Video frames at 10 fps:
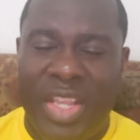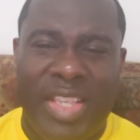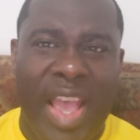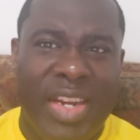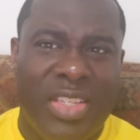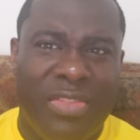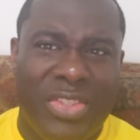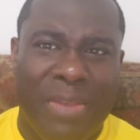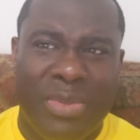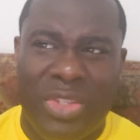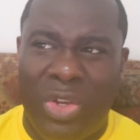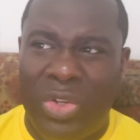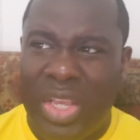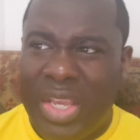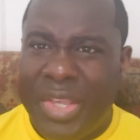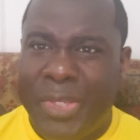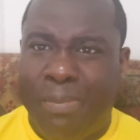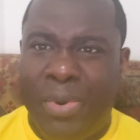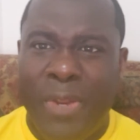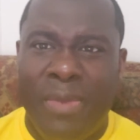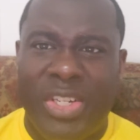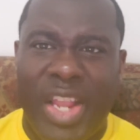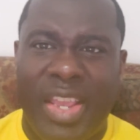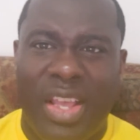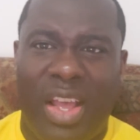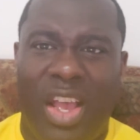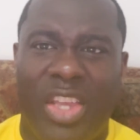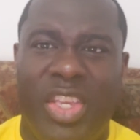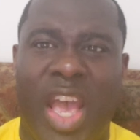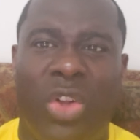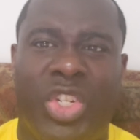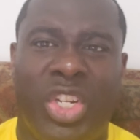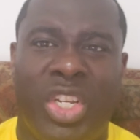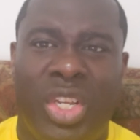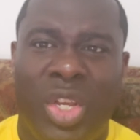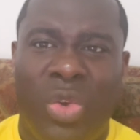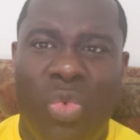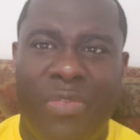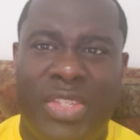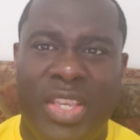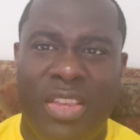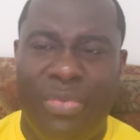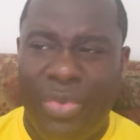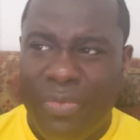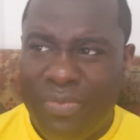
The antagonist of this episode is pretty much like a Yautja with teeth